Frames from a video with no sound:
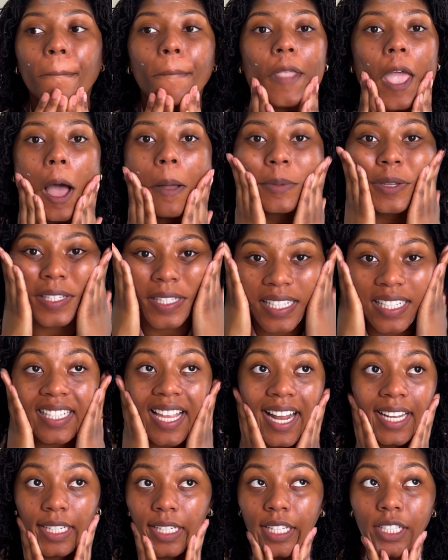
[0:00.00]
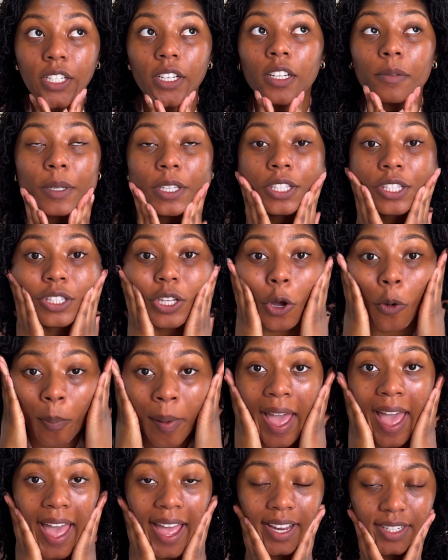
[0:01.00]
I'm just excited. It's gonna be so
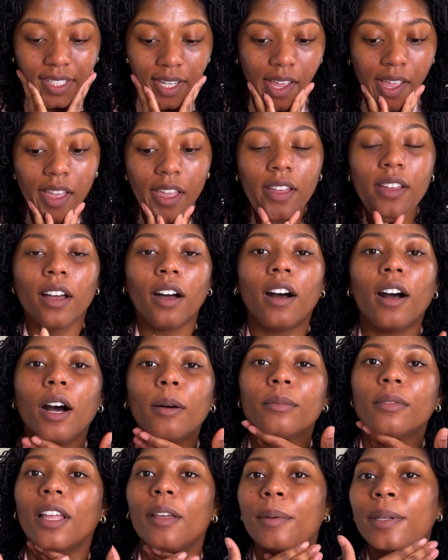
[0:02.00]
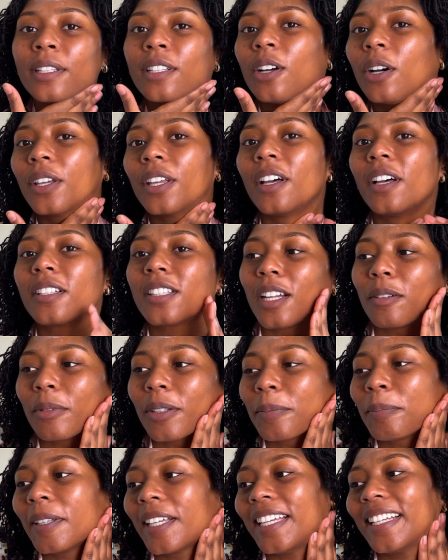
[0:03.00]
packed. Let me know y'all summer
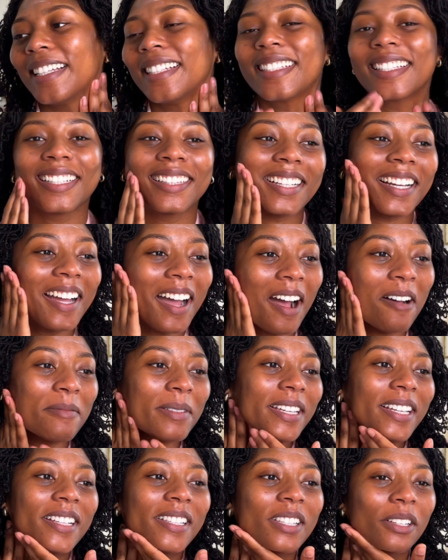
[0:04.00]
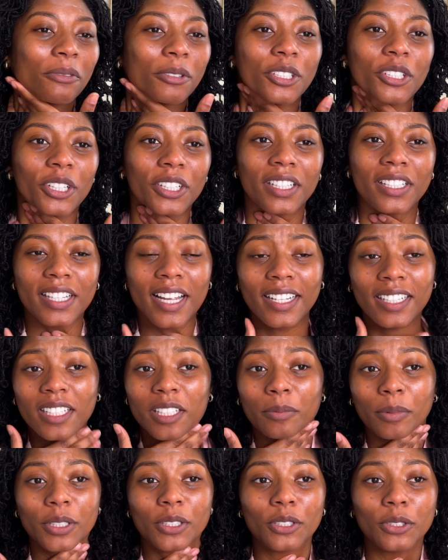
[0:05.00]
plans in the comments, or what you're excited
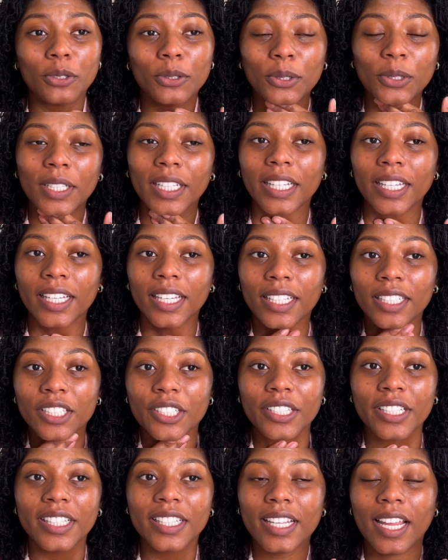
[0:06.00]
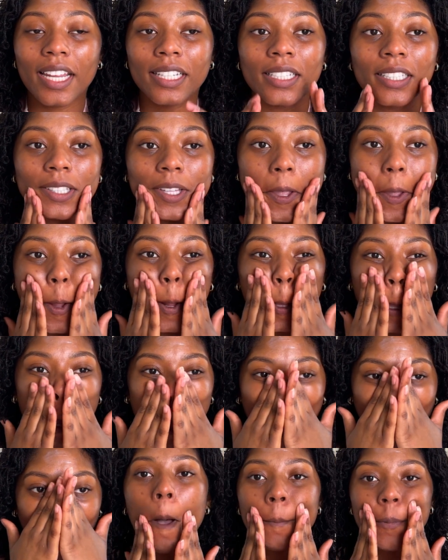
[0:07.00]
to be doing, just anything.
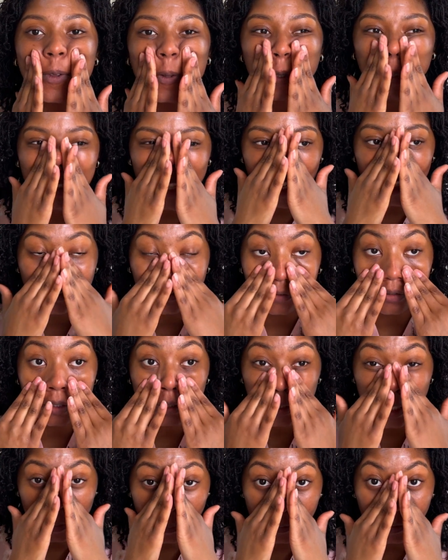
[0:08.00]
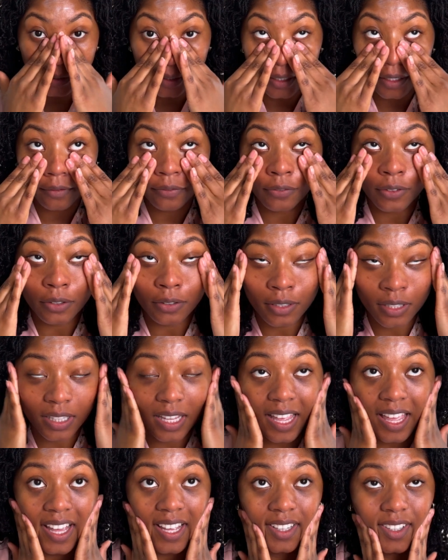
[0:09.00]
Like, I'm so excited for the summer. It feels
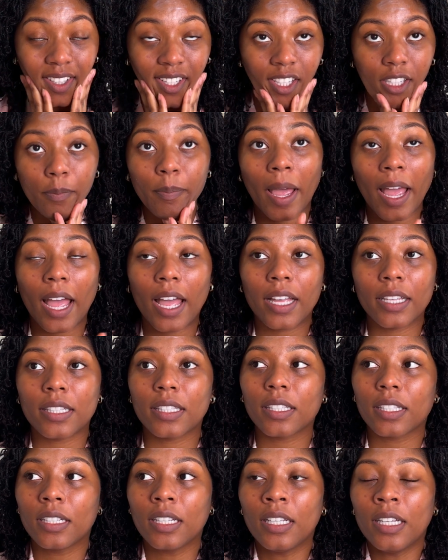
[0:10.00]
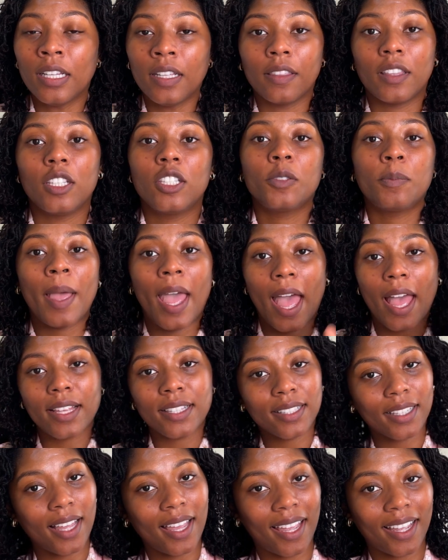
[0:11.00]
like this past
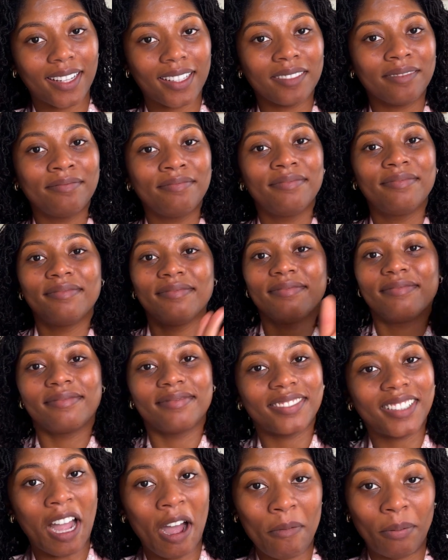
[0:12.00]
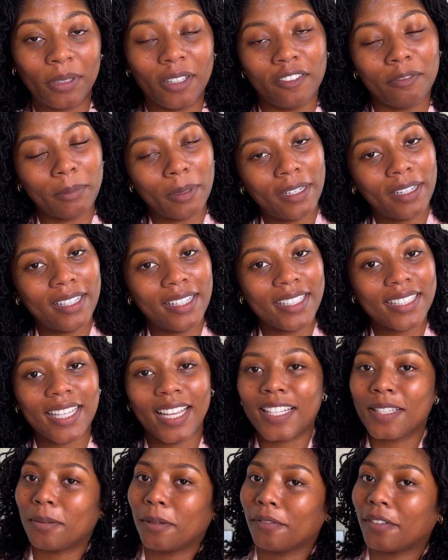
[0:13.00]
like couple of months
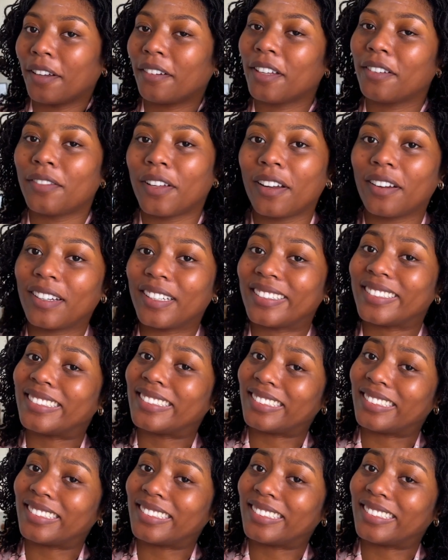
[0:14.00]
has been very